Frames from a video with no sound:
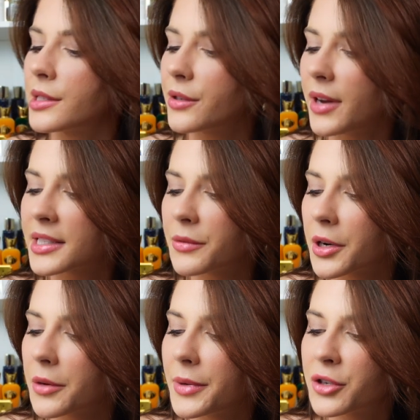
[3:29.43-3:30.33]
So next
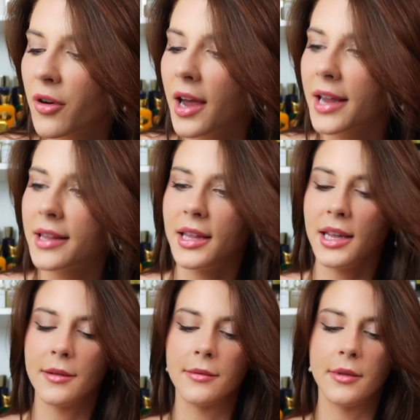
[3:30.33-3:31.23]
we're going to be trying
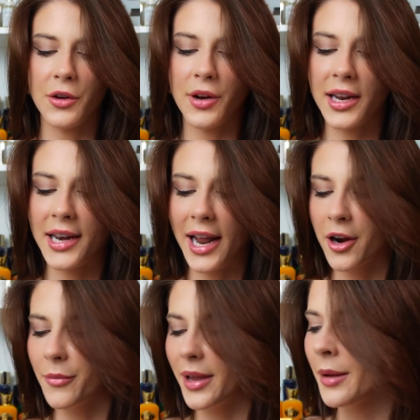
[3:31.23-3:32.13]
the United
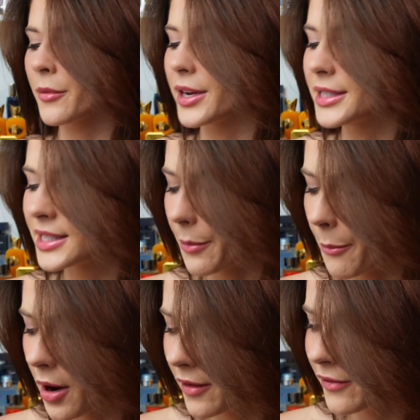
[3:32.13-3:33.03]
Arab Emirates
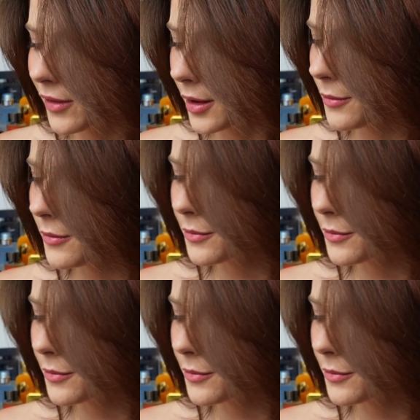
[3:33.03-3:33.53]
Parfum.